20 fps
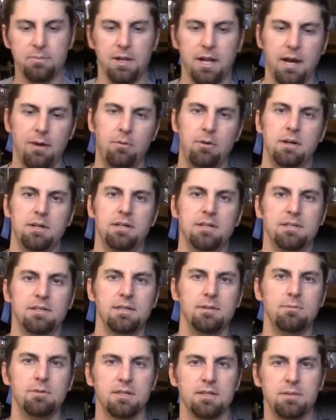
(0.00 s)
but I wanted to
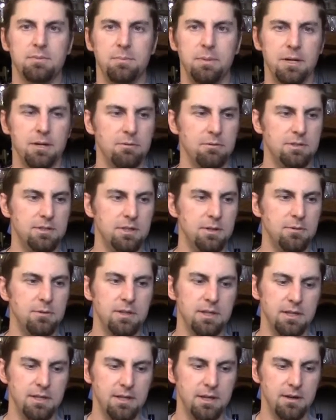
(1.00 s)
see what this beer would do
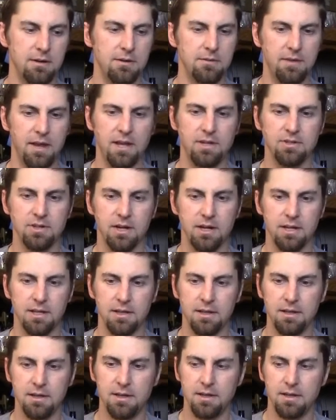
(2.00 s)
with a year of age on it.